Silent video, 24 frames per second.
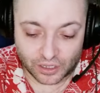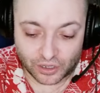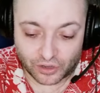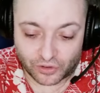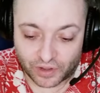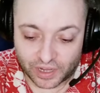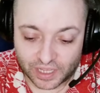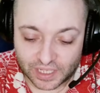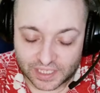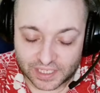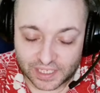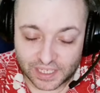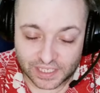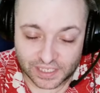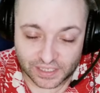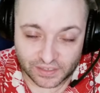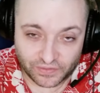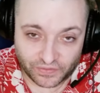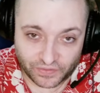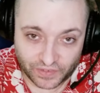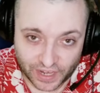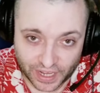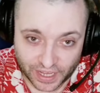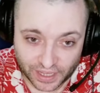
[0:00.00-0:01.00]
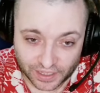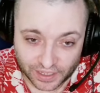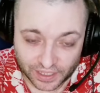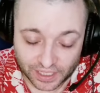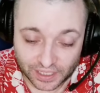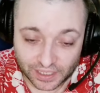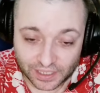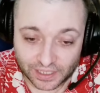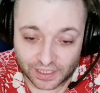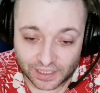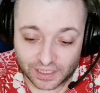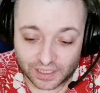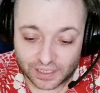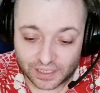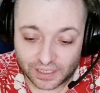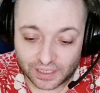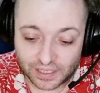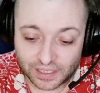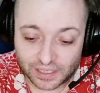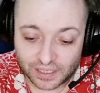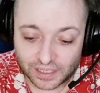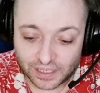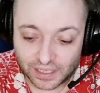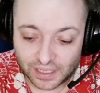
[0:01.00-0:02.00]
Great season finale
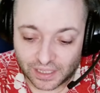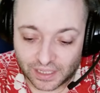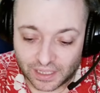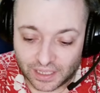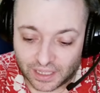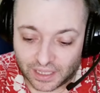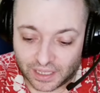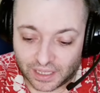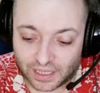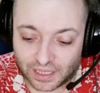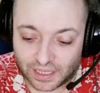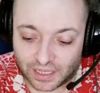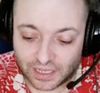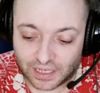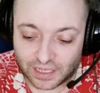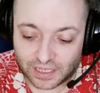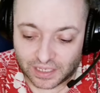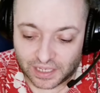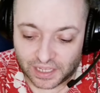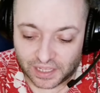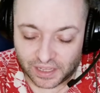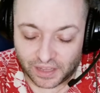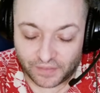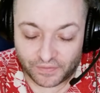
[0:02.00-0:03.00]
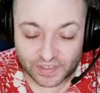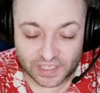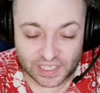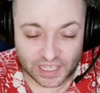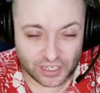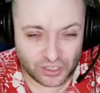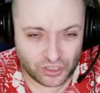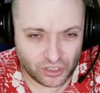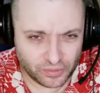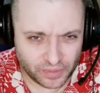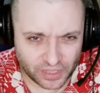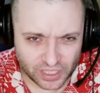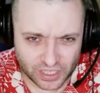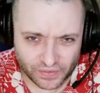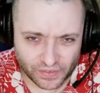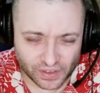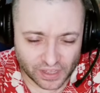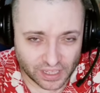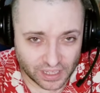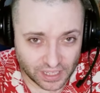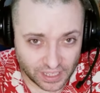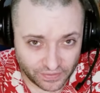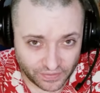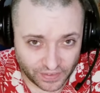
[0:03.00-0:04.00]
didn't leave us on too much of a
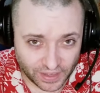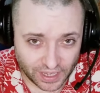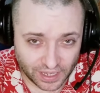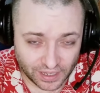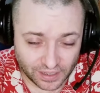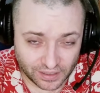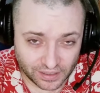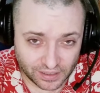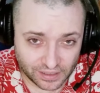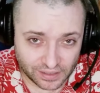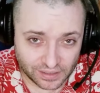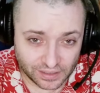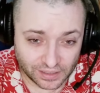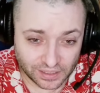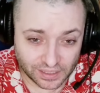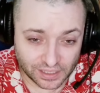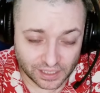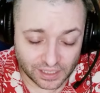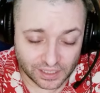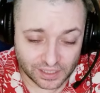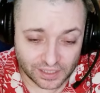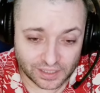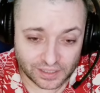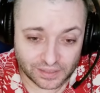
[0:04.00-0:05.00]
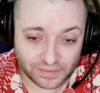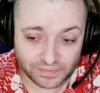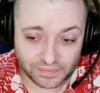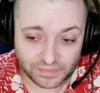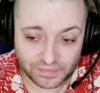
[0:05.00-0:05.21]
cliffhanger because